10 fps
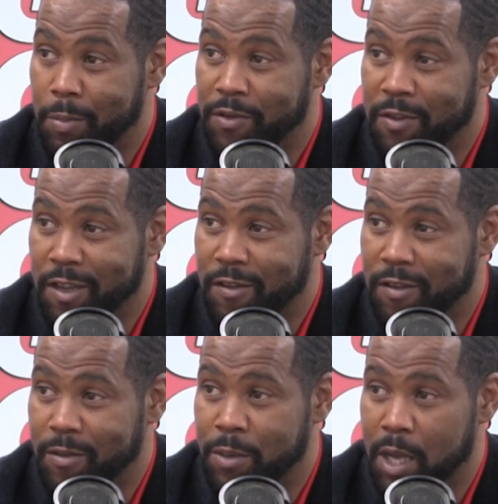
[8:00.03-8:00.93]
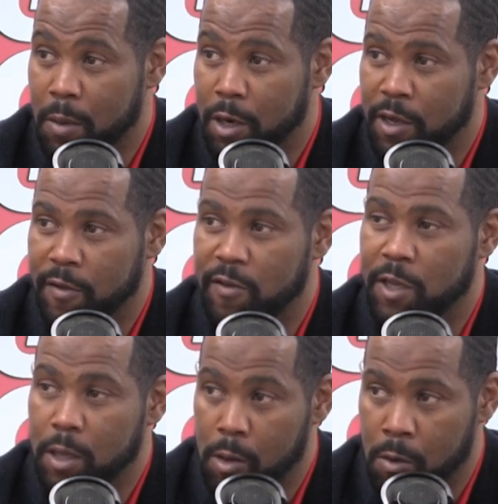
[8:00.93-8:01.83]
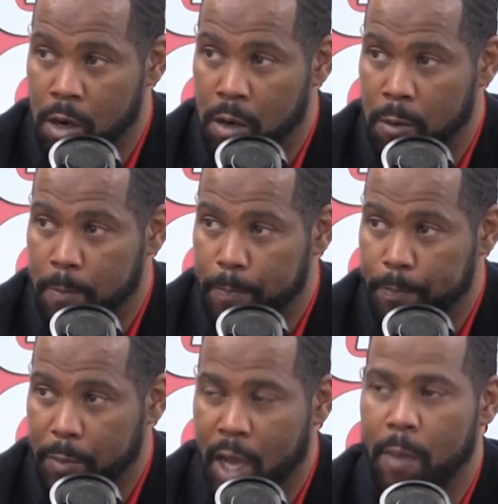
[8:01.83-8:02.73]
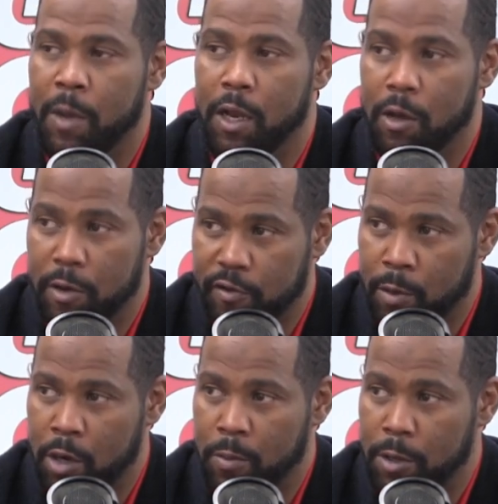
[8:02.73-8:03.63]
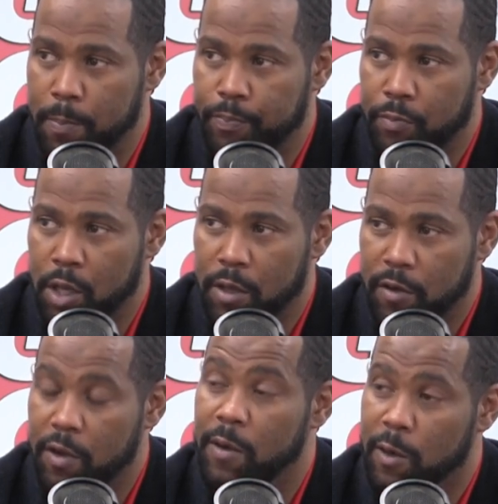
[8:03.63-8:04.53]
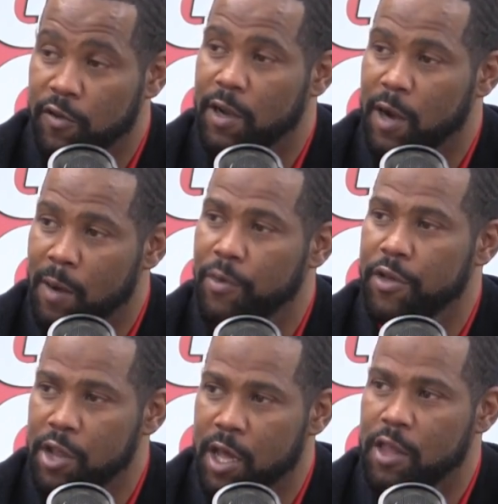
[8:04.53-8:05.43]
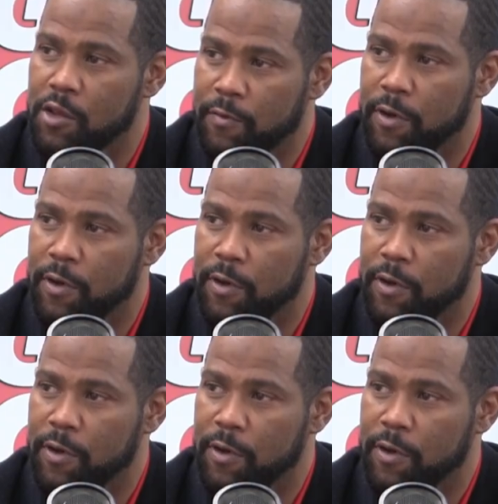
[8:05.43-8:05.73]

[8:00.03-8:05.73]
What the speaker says: position to be able to continue on at my lowest moment. So I appreciate you for